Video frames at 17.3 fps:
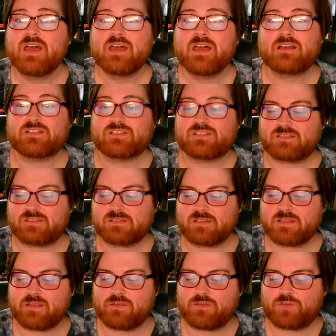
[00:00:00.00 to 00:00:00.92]
Because
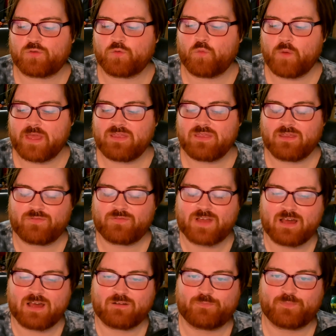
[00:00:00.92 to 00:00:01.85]
the way they've
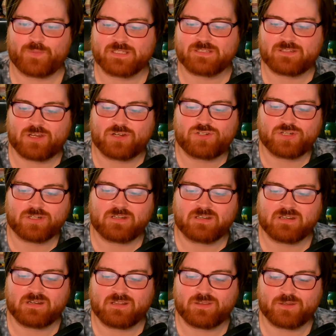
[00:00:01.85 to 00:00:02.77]
kind of positioned
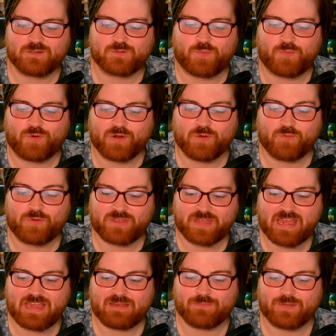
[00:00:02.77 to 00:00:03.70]
it at this point with
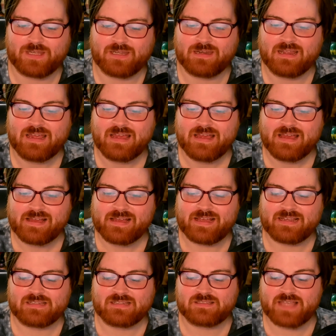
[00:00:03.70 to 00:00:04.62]
Heyman
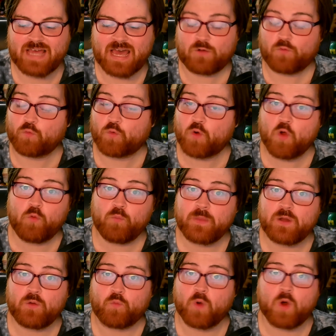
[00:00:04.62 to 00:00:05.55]
is that
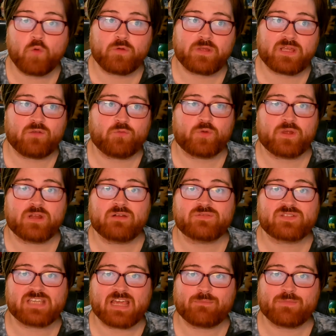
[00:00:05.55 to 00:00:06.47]
Roman won't get rid
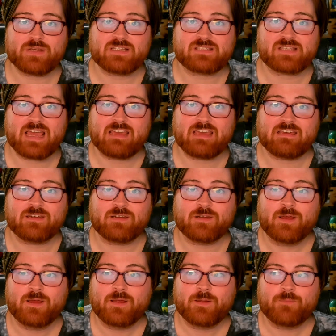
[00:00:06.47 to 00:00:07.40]
of Sami Zayn
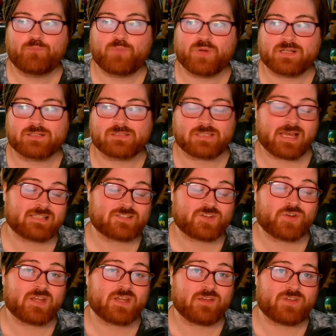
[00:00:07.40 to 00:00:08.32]
because that's
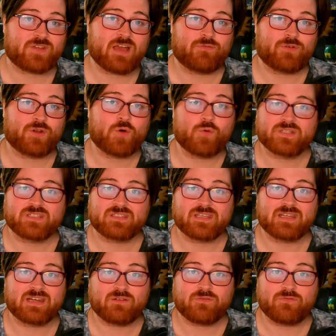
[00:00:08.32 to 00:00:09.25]
going to give Kevin Owens
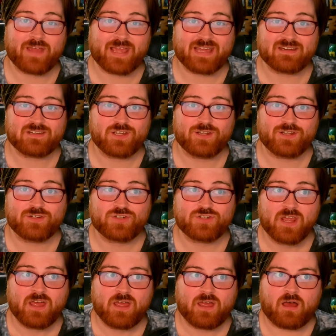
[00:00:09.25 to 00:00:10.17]
an advantage.
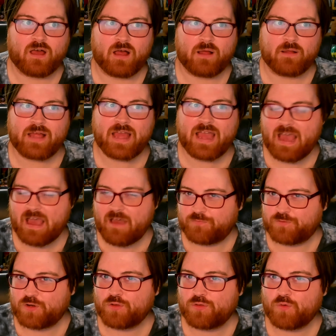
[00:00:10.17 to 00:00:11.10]

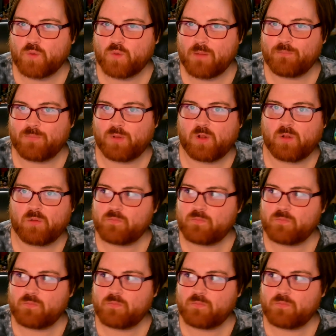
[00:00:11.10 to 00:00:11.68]
After the Rumble,